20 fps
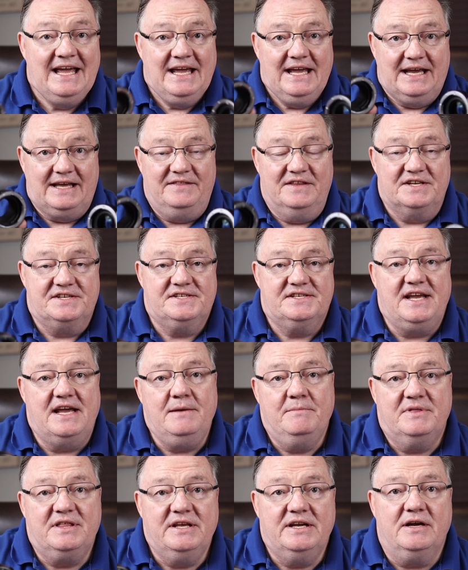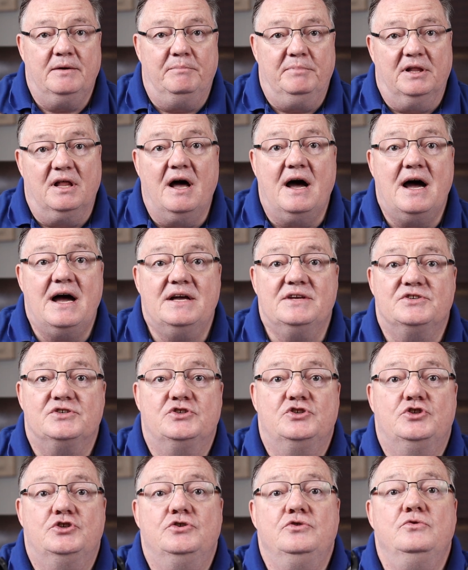And the same thing applies
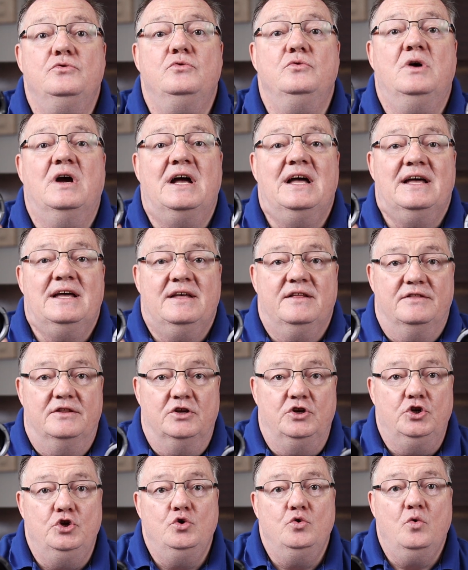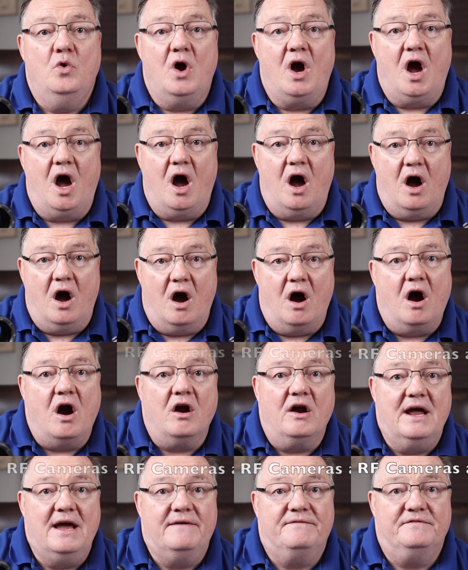to the new
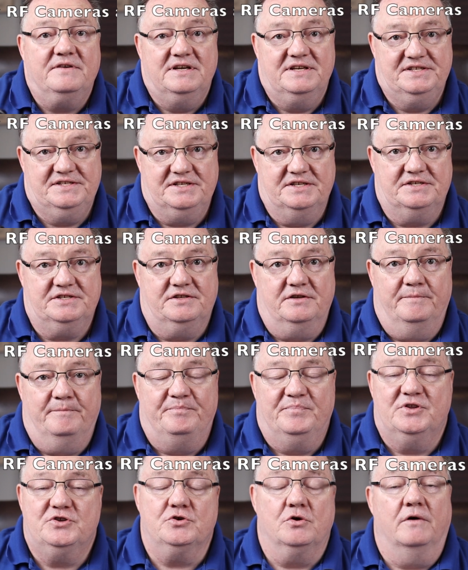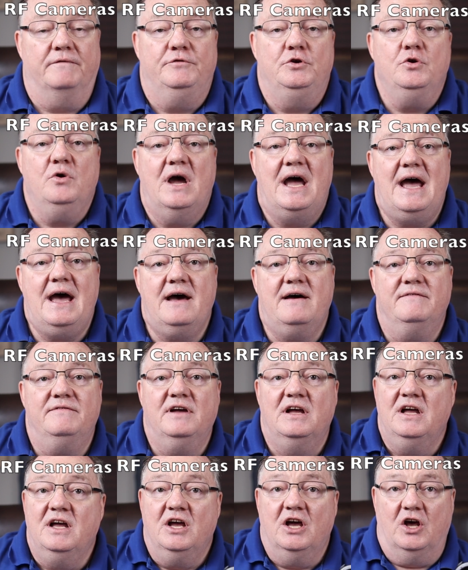RF system. So if you have
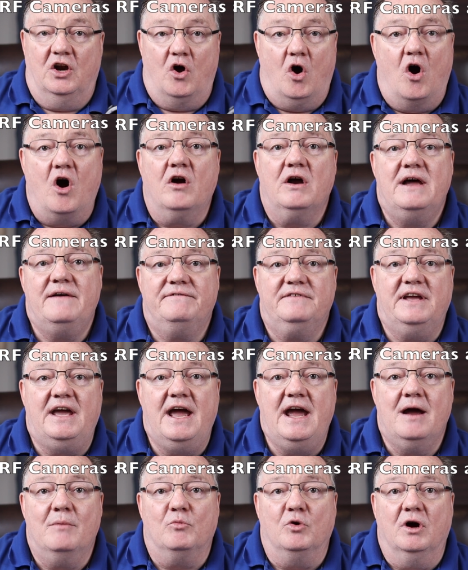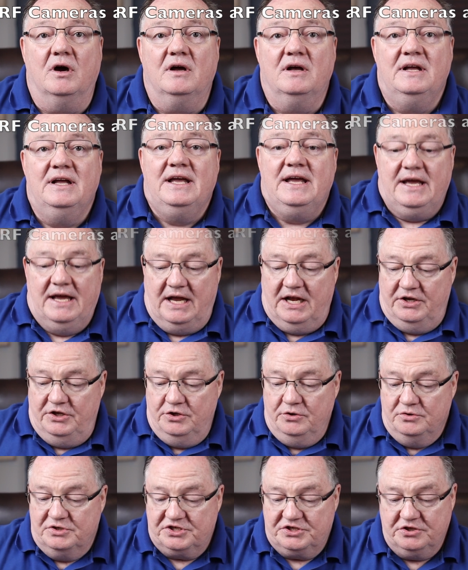an RF camera and
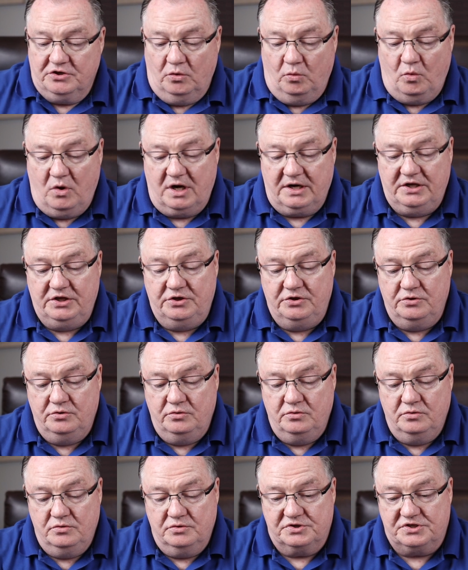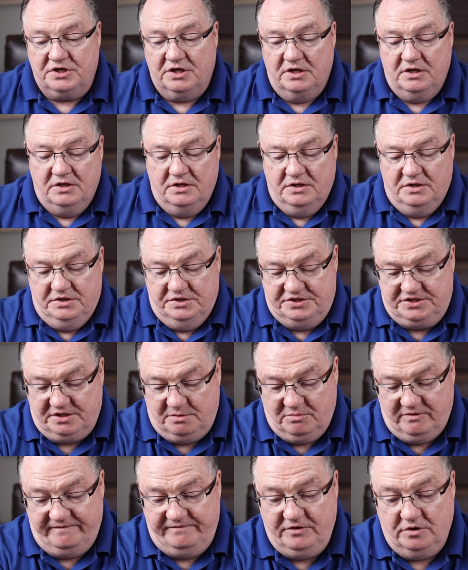you still want to use
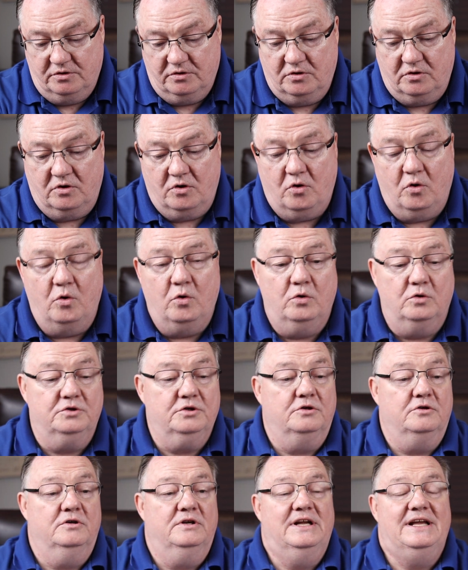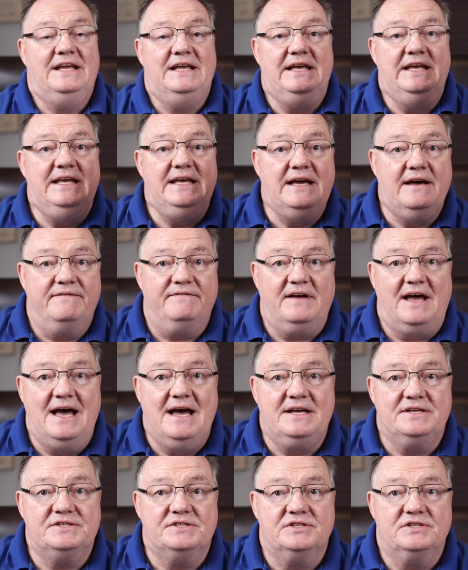some of your older
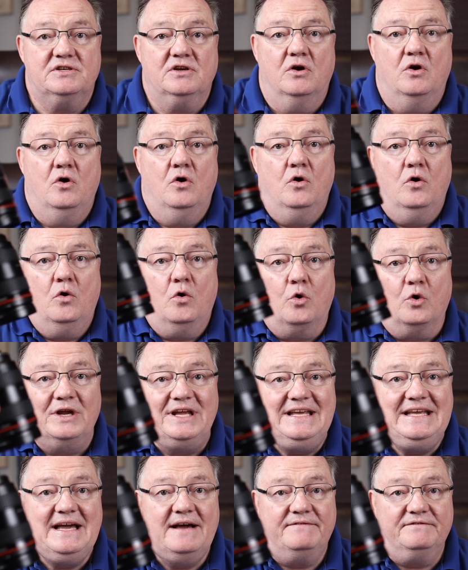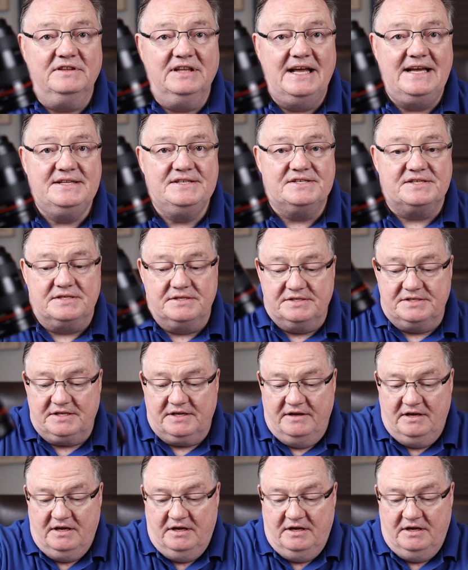EF-S or EF lenses,